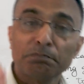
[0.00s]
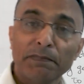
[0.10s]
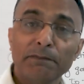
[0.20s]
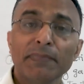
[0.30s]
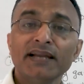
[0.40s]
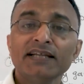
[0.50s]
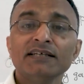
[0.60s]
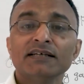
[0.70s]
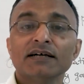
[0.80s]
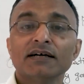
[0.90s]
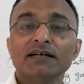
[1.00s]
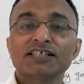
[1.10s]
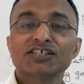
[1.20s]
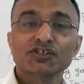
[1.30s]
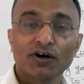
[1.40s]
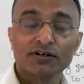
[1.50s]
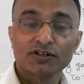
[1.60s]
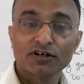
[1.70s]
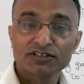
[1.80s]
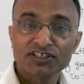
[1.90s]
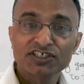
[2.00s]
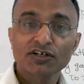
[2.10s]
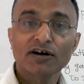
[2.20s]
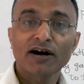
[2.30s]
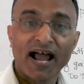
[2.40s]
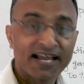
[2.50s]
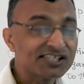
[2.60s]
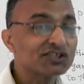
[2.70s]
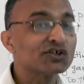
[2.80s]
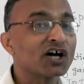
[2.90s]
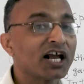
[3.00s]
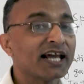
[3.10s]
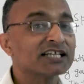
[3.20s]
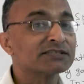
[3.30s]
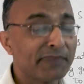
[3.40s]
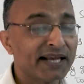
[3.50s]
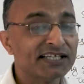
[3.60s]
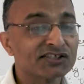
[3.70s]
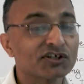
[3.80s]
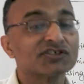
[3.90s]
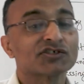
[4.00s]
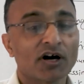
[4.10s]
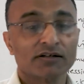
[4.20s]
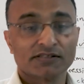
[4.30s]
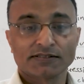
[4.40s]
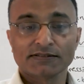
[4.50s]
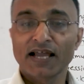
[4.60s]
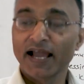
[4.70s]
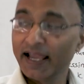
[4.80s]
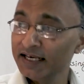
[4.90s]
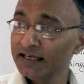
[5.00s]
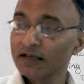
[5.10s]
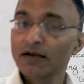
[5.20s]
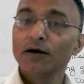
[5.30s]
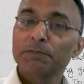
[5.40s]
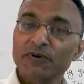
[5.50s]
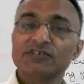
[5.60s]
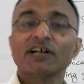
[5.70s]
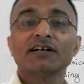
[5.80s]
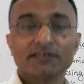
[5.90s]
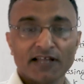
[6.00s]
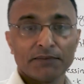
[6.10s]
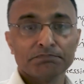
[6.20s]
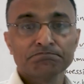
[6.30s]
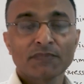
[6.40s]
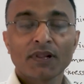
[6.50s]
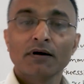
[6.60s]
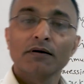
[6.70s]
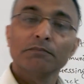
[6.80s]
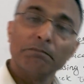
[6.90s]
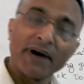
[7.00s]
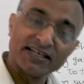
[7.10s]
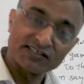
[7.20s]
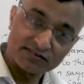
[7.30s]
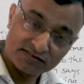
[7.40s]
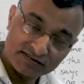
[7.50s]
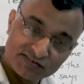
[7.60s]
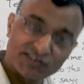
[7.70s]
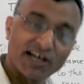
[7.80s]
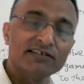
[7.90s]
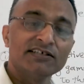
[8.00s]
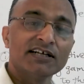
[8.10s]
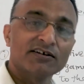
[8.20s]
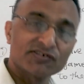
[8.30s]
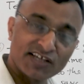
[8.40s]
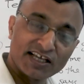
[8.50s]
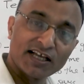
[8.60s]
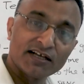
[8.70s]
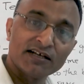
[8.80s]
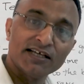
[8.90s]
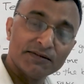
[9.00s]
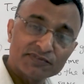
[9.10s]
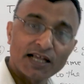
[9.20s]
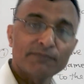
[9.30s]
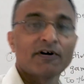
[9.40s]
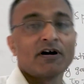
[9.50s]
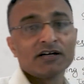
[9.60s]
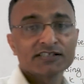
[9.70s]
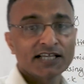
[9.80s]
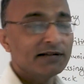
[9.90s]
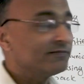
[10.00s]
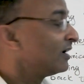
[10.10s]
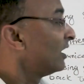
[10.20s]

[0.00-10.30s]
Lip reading: many songs, the teacher has to collect many such songs and present them by chanting or singing himself or herself,